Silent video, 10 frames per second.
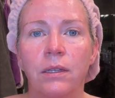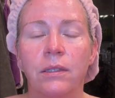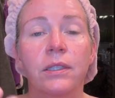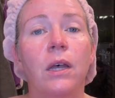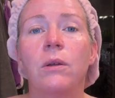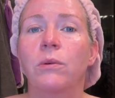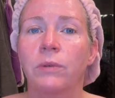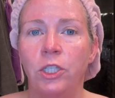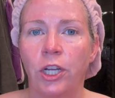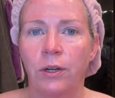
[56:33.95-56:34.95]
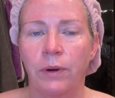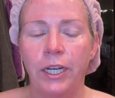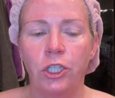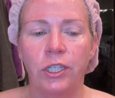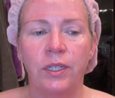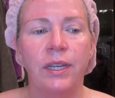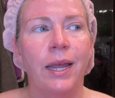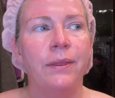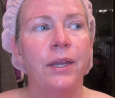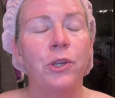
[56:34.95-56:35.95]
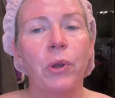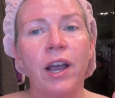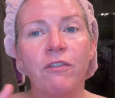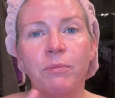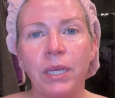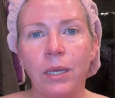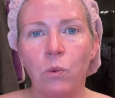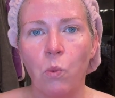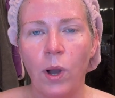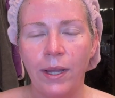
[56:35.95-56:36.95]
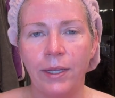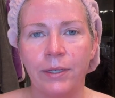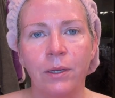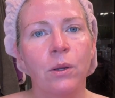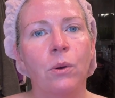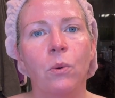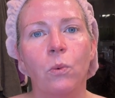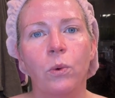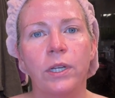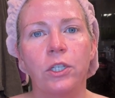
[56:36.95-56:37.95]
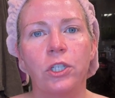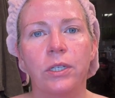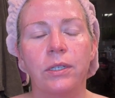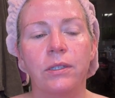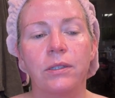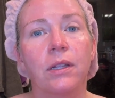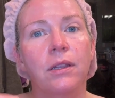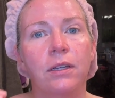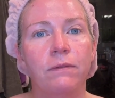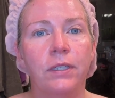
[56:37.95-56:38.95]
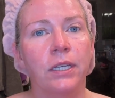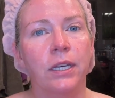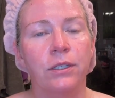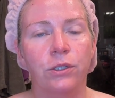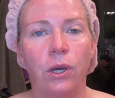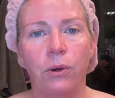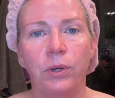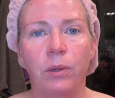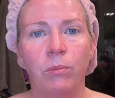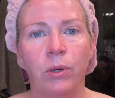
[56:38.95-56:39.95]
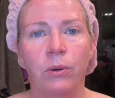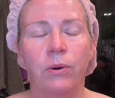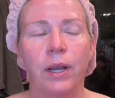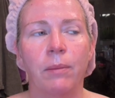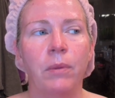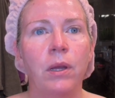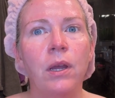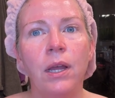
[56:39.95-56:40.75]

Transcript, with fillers: cell regeneration. And then you have P1, which is the lifting and toning program.